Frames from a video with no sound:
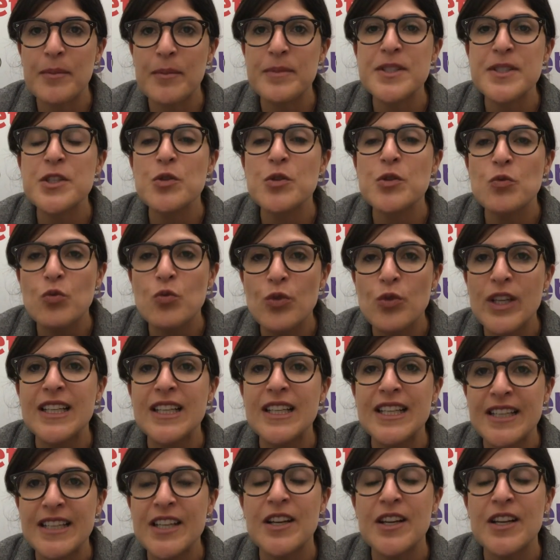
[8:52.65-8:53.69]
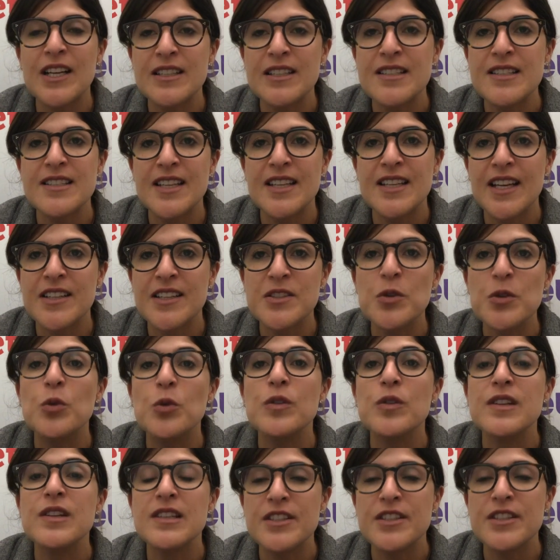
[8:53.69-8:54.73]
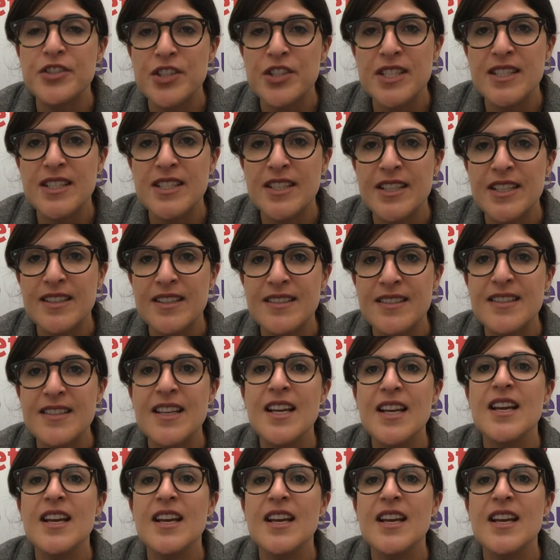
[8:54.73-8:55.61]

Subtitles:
So you really need to understand all the logistics